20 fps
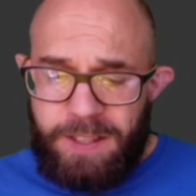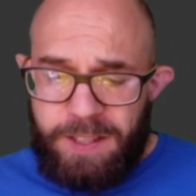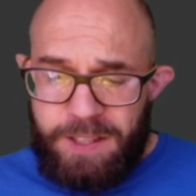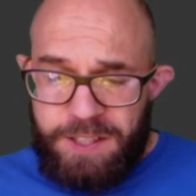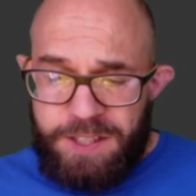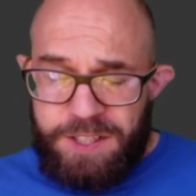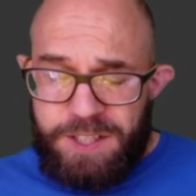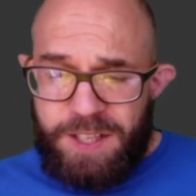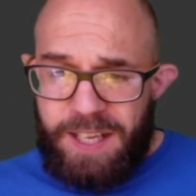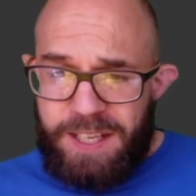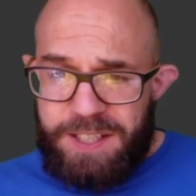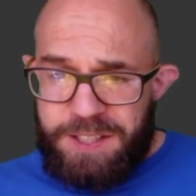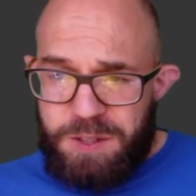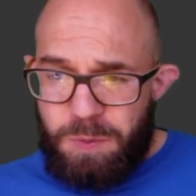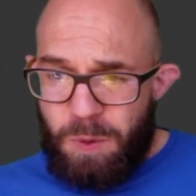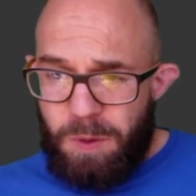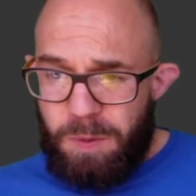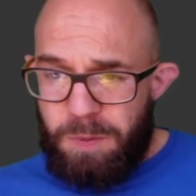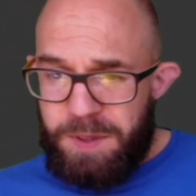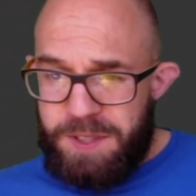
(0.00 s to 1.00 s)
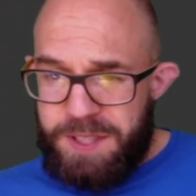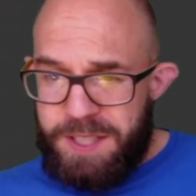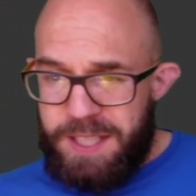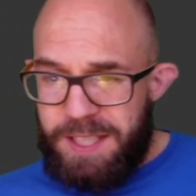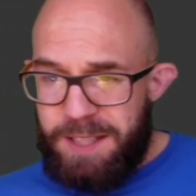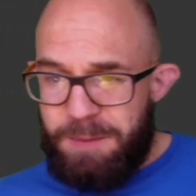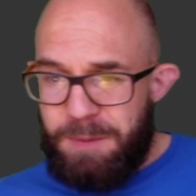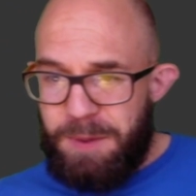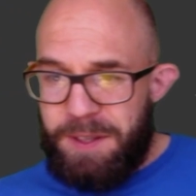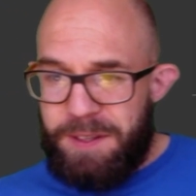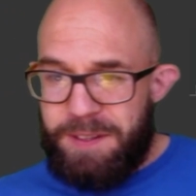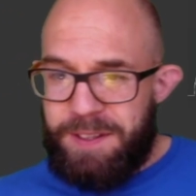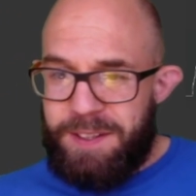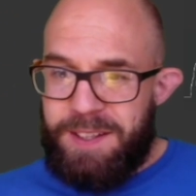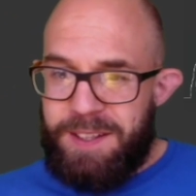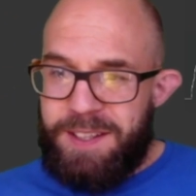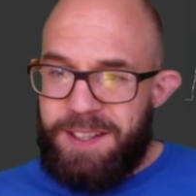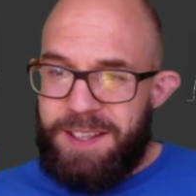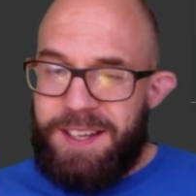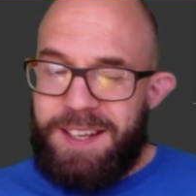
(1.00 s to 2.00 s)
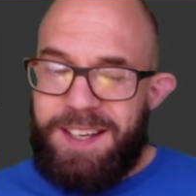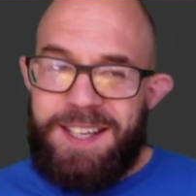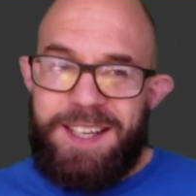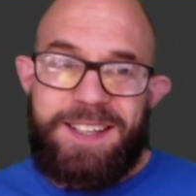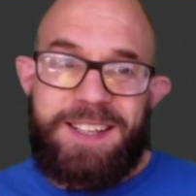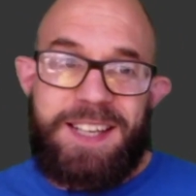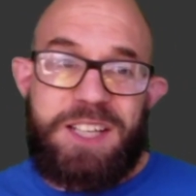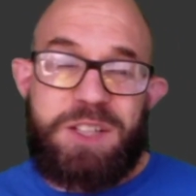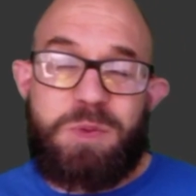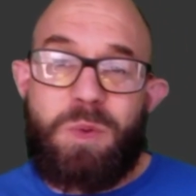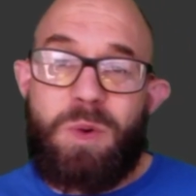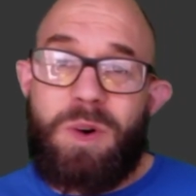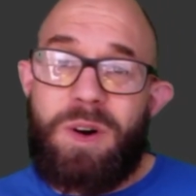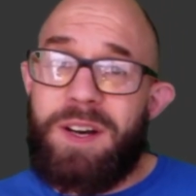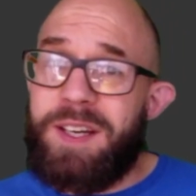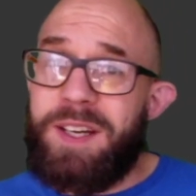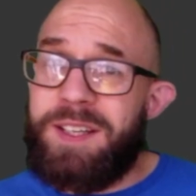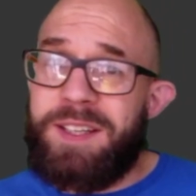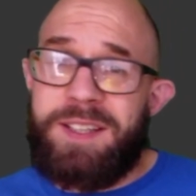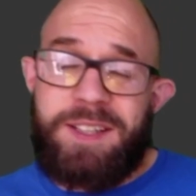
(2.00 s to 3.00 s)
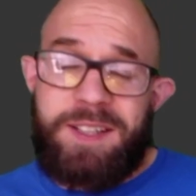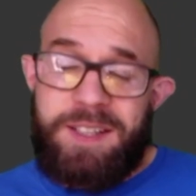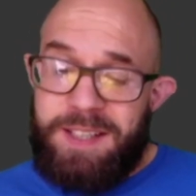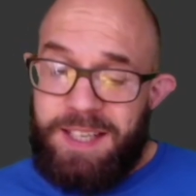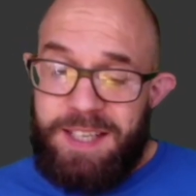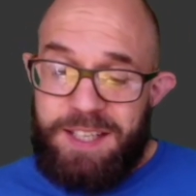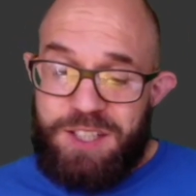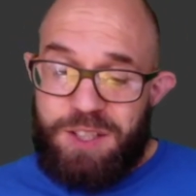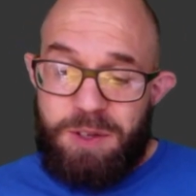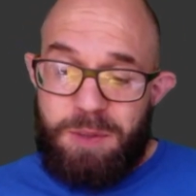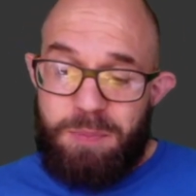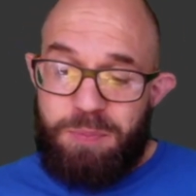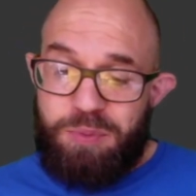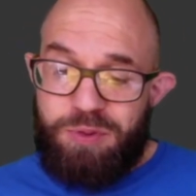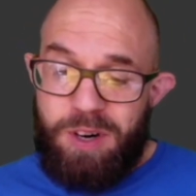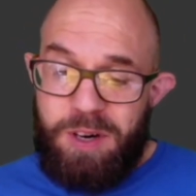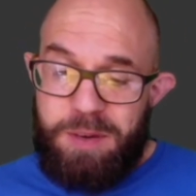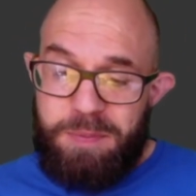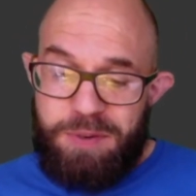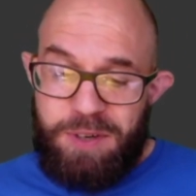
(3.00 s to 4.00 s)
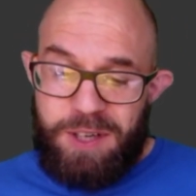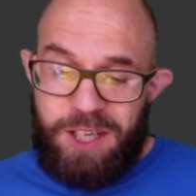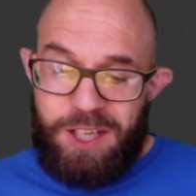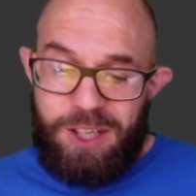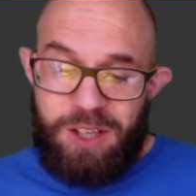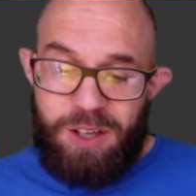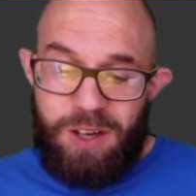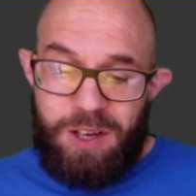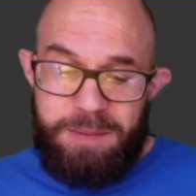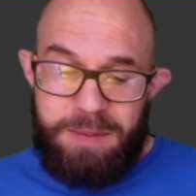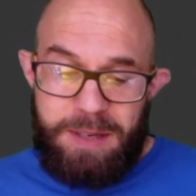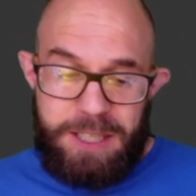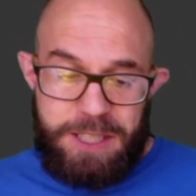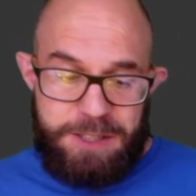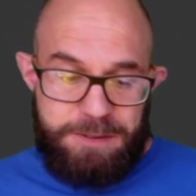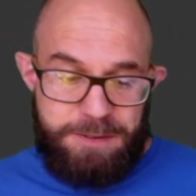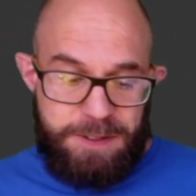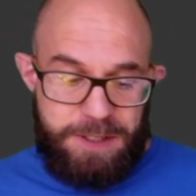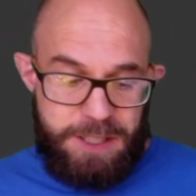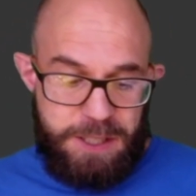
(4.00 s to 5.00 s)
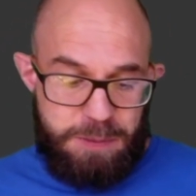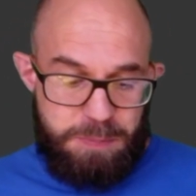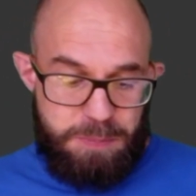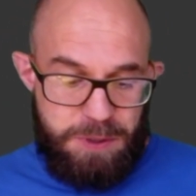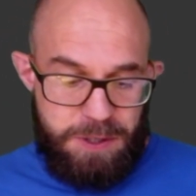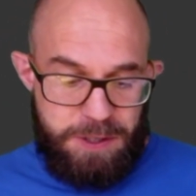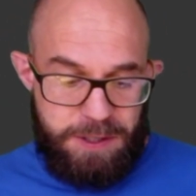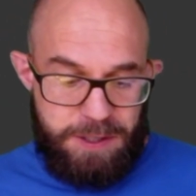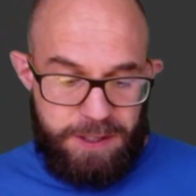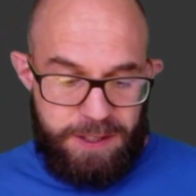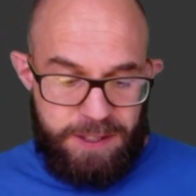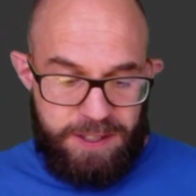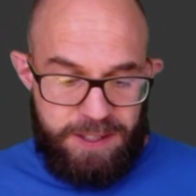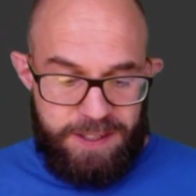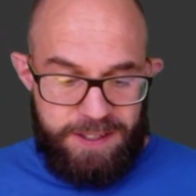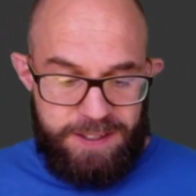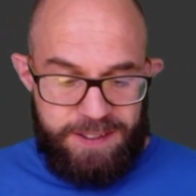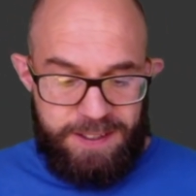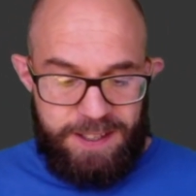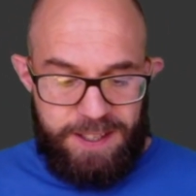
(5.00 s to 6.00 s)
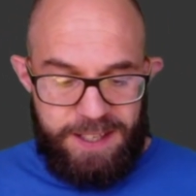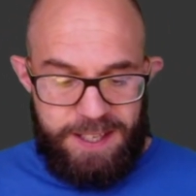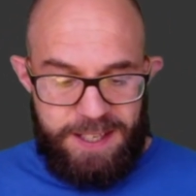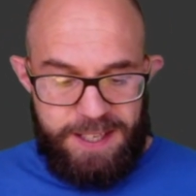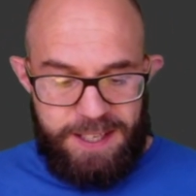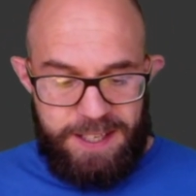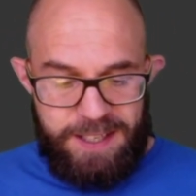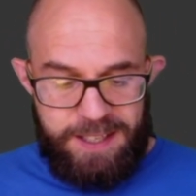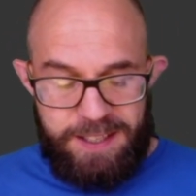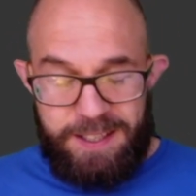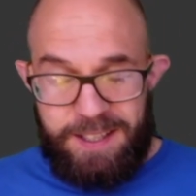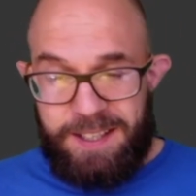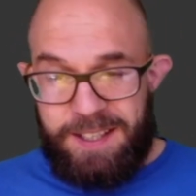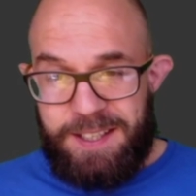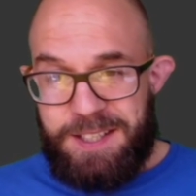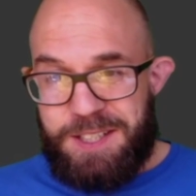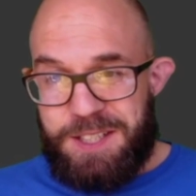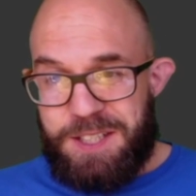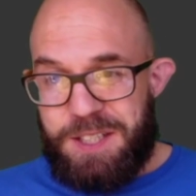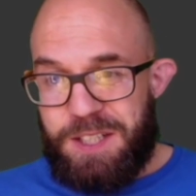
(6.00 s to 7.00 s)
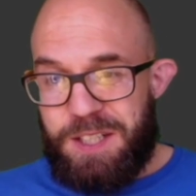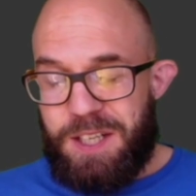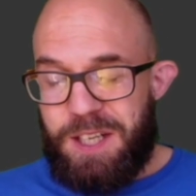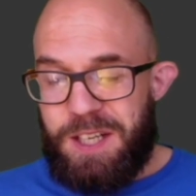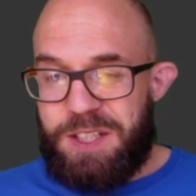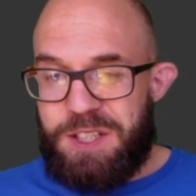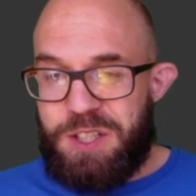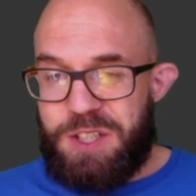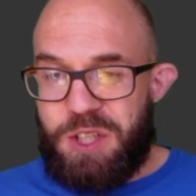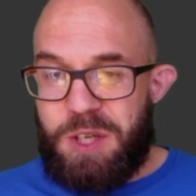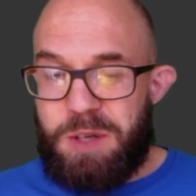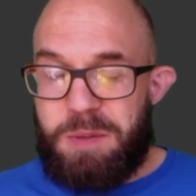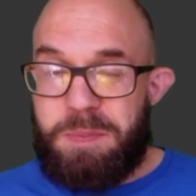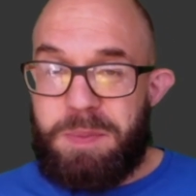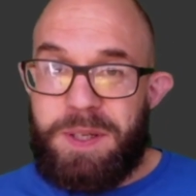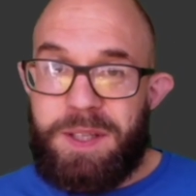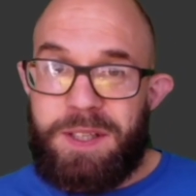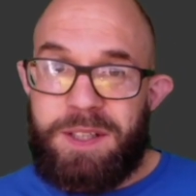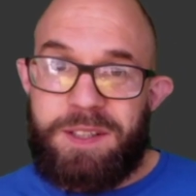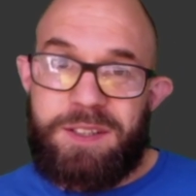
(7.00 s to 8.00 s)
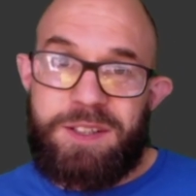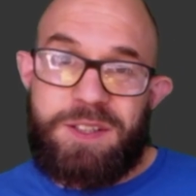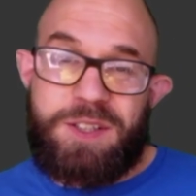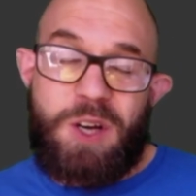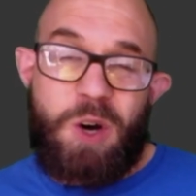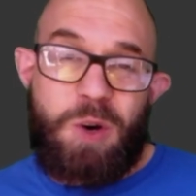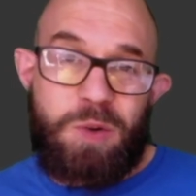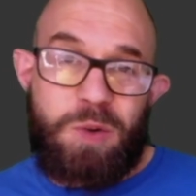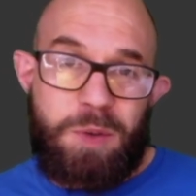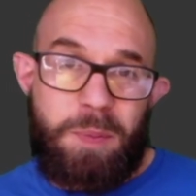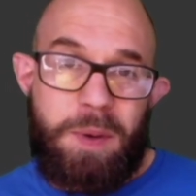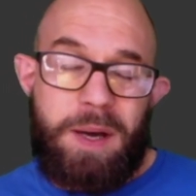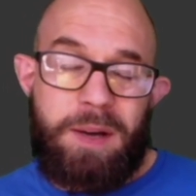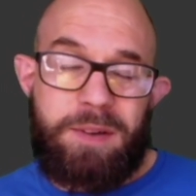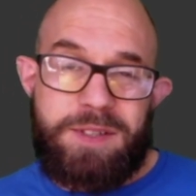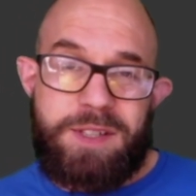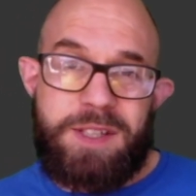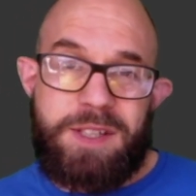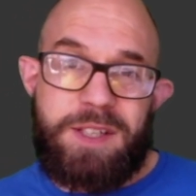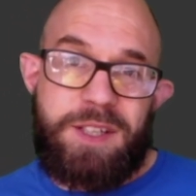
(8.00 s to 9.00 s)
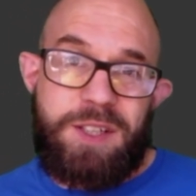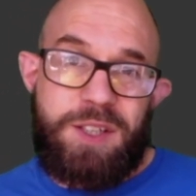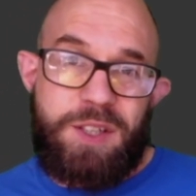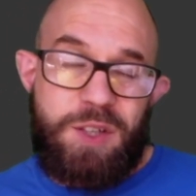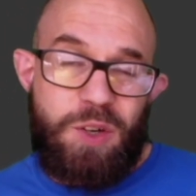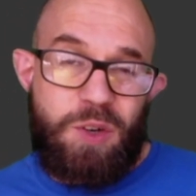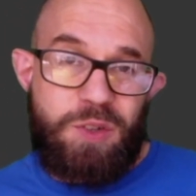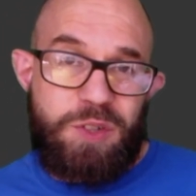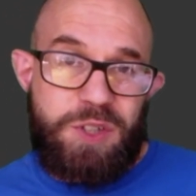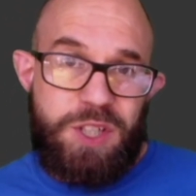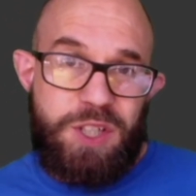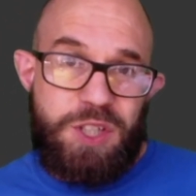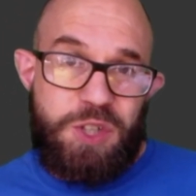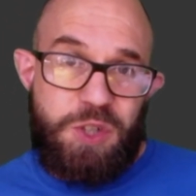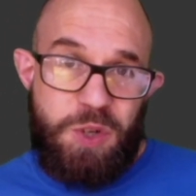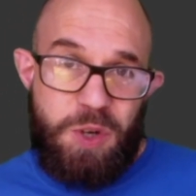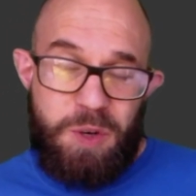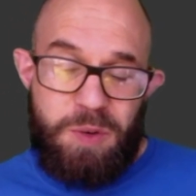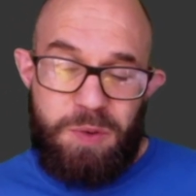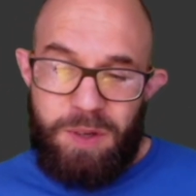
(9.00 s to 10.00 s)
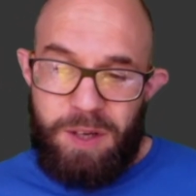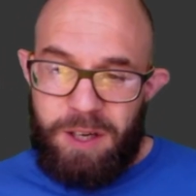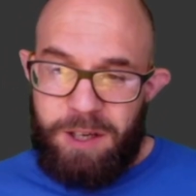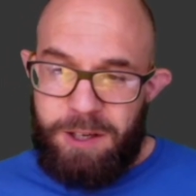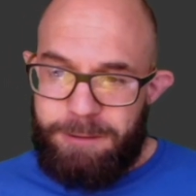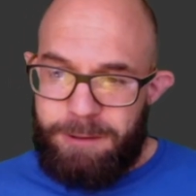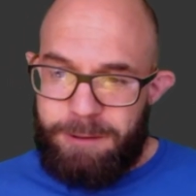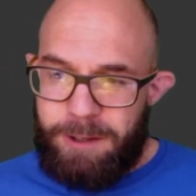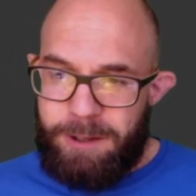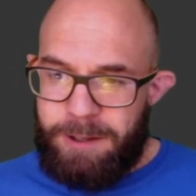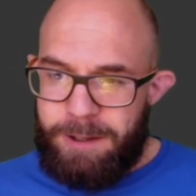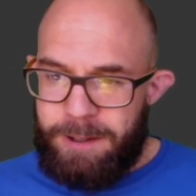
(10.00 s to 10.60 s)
So that's what we're dealing with here. That's why it's an appropriate climax for this book, that here is Job being told about God's control over